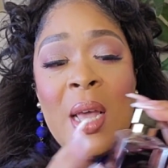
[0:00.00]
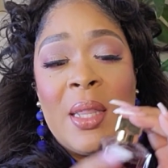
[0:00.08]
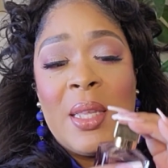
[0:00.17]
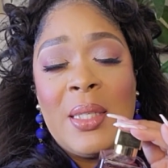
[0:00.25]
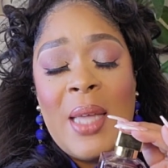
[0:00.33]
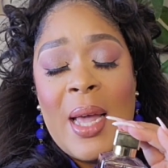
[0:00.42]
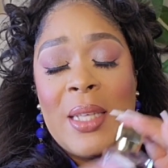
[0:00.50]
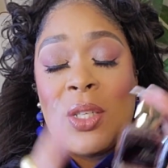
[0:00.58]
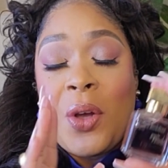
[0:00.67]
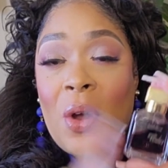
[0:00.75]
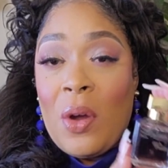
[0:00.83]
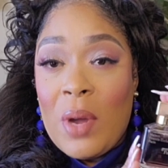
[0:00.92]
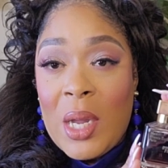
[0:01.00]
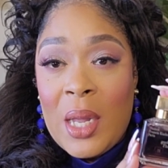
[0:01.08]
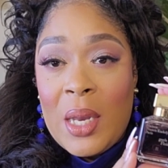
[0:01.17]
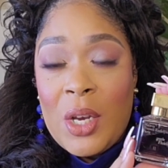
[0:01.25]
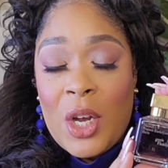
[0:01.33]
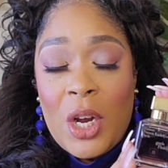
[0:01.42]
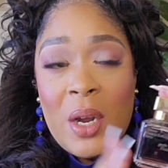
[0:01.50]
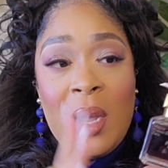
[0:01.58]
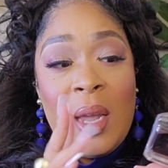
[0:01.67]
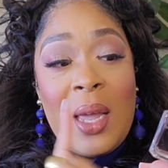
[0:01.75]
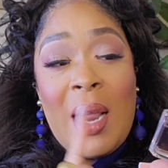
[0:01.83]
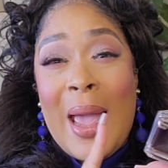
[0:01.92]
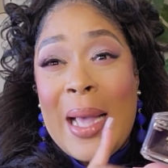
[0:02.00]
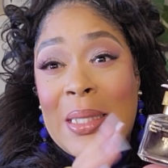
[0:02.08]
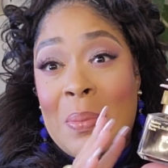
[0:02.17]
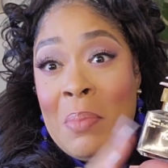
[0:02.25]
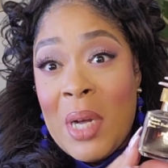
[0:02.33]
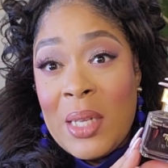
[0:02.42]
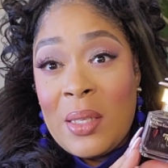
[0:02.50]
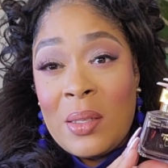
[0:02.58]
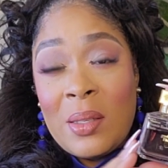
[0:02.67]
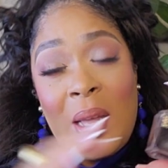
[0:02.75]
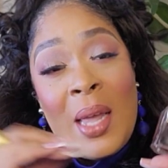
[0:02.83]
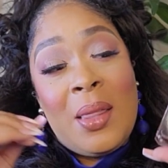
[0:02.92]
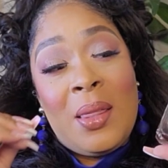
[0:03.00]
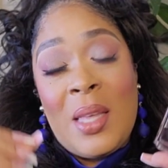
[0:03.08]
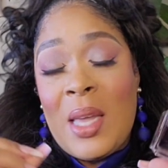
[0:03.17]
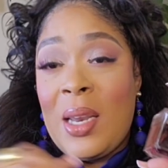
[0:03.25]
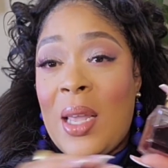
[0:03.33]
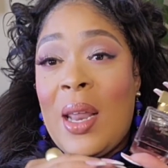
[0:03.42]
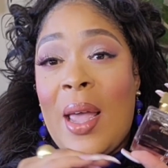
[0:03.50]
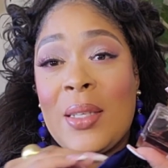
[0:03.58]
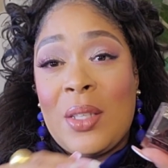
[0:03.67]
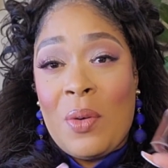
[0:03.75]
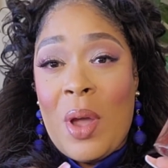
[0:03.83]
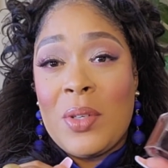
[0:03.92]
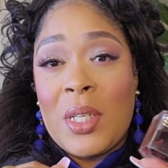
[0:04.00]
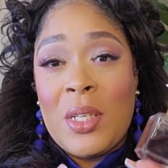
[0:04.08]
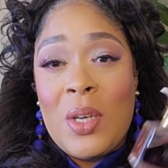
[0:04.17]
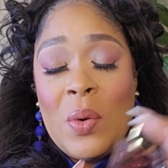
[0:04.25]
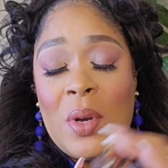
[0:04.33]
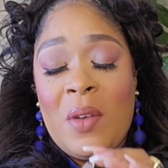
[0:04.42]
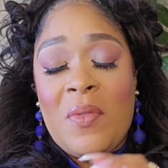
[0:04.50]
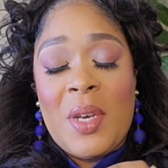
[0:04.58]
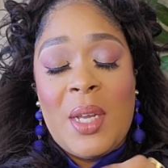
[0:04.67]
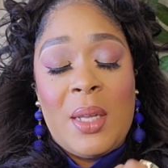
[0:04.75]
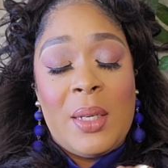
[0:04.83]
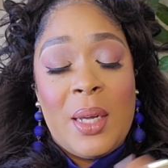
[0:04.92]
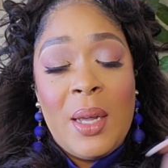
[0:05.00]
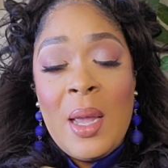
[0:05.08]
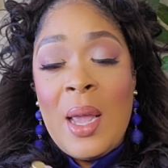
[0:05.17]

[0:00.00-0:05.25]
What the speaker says: This has coriander, it has musks, and then it has a grounding note of vanilla.